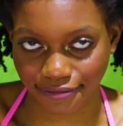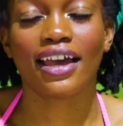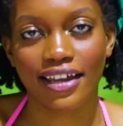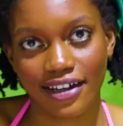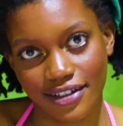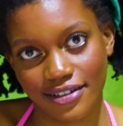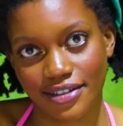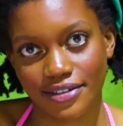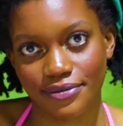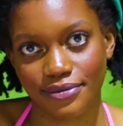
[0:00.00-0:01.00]
Hey
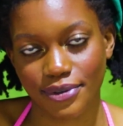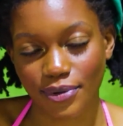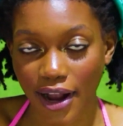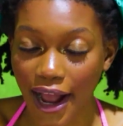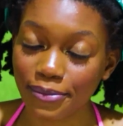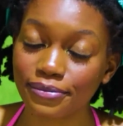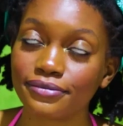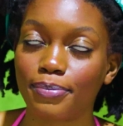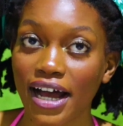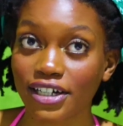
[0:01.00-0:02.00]
guys,
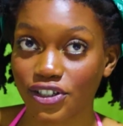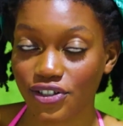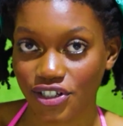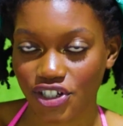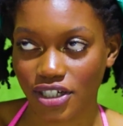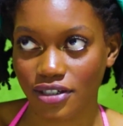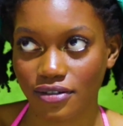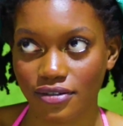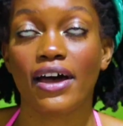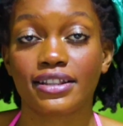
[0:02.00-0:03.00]
welcome back to the
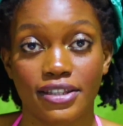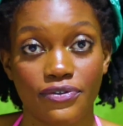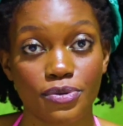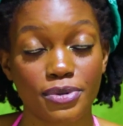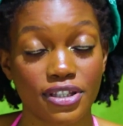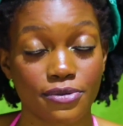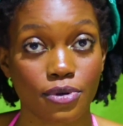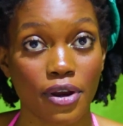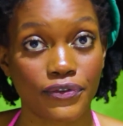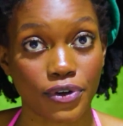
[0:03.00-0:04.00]
channel. That's if you've been
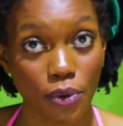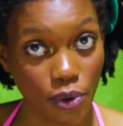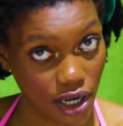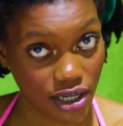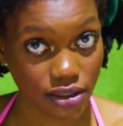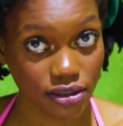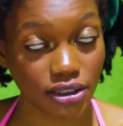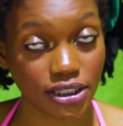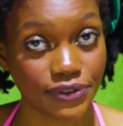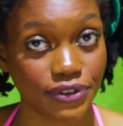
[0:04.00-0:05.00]
subscribed for a
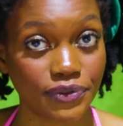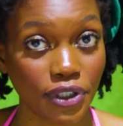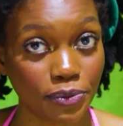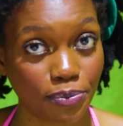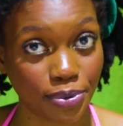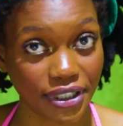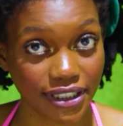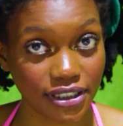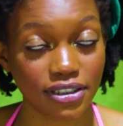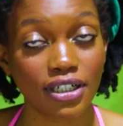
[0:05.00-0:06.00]
while. If you've not
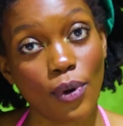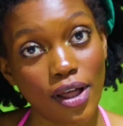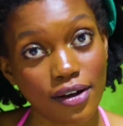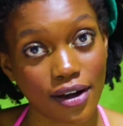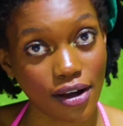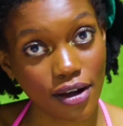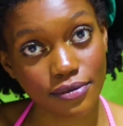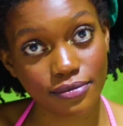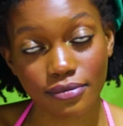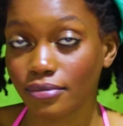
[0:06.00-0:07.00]
been,
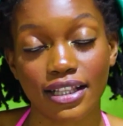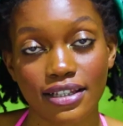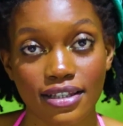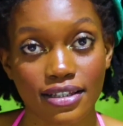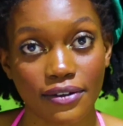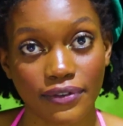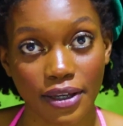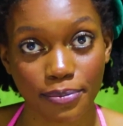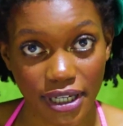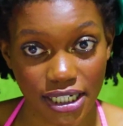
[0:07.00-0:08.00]
welcome. And this is Life
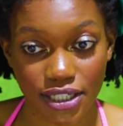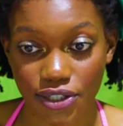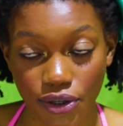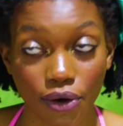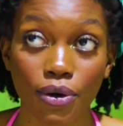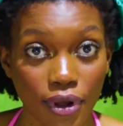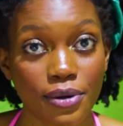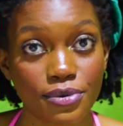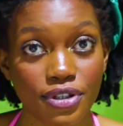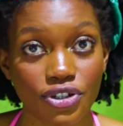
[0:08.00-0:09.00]
Like Bunny. So
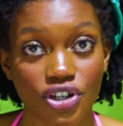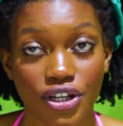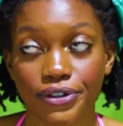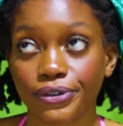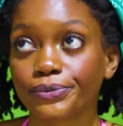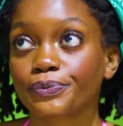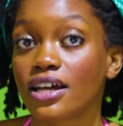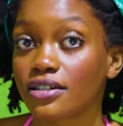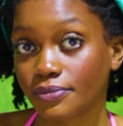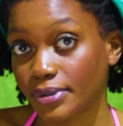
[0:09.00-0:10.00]
welcome to the channel
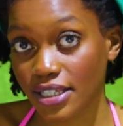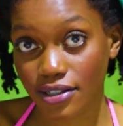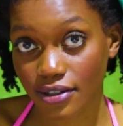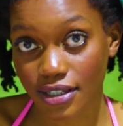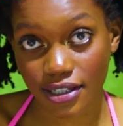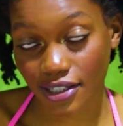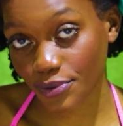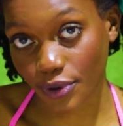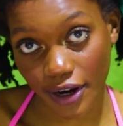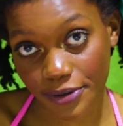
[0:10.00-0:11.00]
and please consider
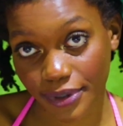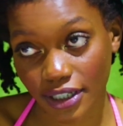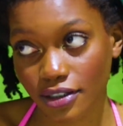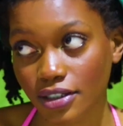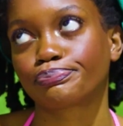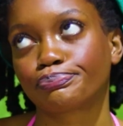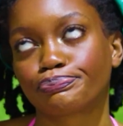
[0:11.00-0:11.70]
subscribing.